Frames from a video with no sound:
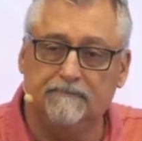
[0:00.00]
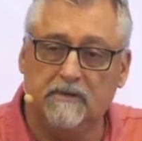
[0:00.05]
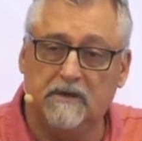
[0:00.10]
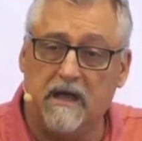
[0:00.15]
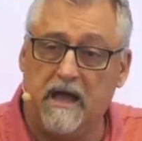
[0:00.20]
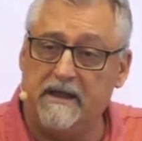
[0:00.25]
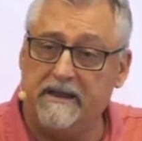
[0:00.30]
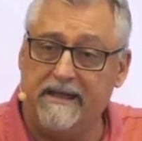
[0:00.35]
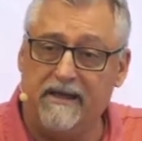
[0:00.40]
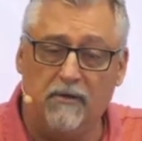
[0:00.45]

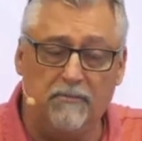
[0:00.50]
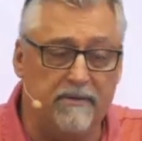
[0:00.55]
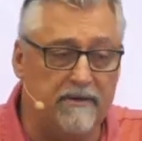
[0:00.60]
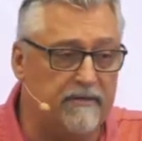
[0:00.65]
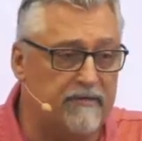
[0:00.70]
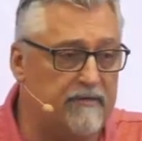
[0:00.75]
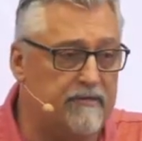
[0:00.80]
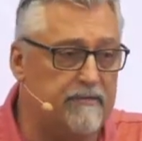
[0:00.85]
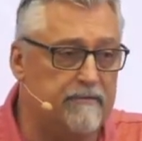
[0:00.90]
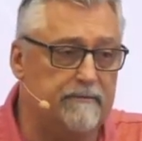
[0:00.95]
God help
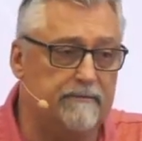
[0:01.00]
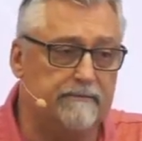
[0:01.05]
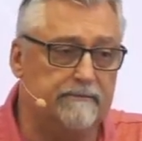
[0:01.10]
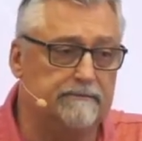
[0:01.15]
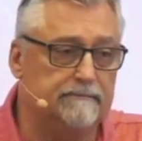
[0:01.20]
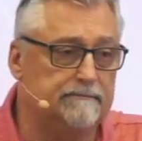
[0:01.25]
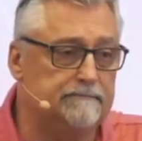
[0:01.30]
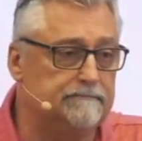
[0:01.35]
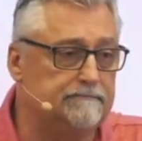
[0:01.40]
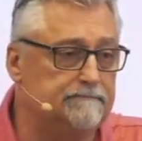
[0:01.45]
us.
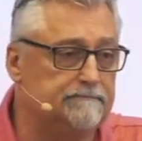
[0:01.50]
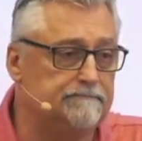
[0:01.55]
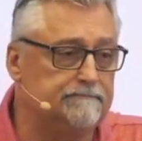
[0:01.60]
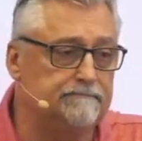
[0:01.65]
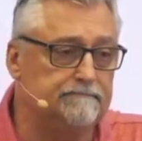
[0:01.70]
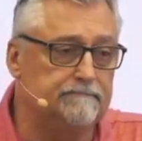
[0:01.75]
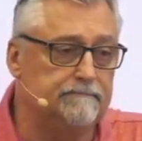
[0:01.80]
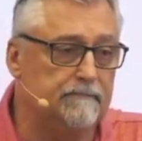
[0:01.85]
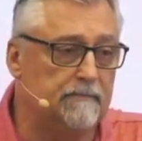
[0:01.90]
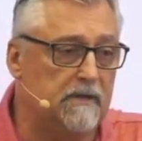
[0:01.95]

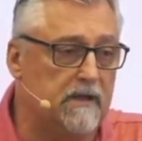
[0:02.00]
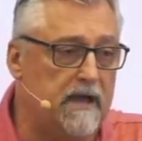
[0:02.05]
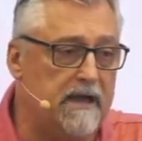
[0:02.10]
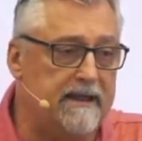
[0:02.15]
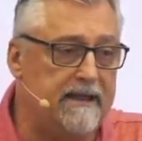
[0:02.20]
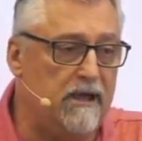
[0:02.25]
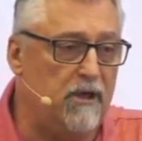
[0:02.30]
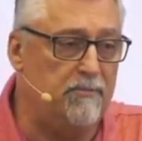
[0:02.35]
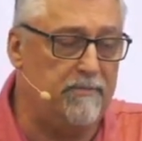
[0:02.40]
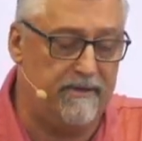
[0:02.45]
God
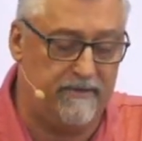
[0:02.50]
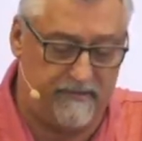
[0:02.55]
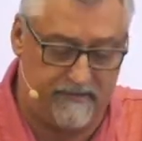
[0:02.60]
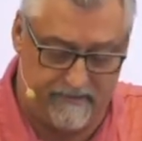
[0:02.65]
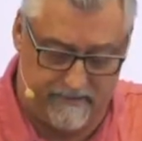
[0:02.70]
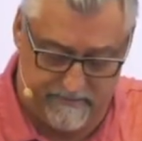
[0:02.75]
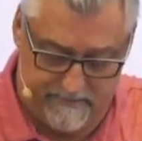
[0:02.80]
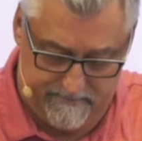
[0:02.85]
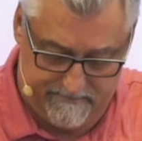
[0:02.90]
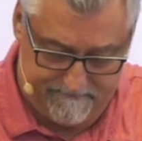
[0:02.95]
help us.